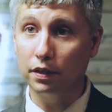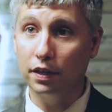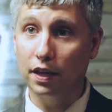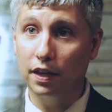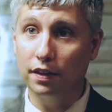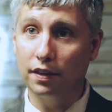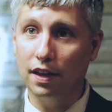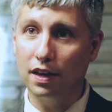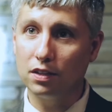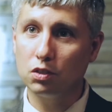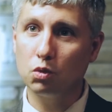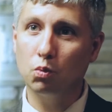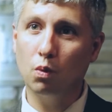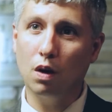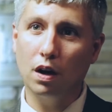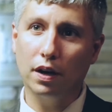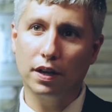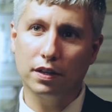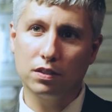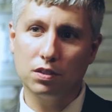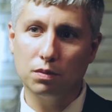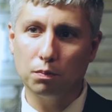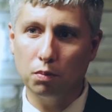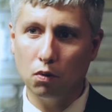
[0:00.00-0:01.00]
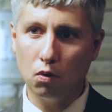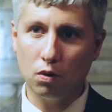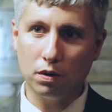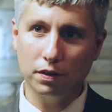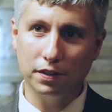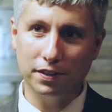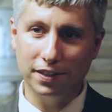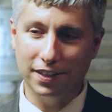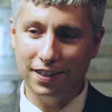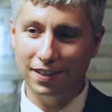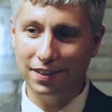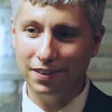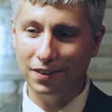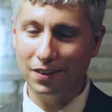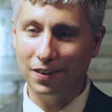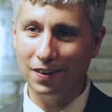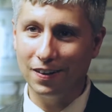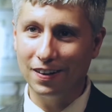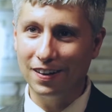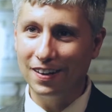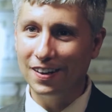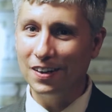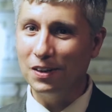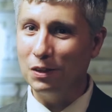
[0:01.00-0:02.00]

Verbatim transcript: And that's why it's important to either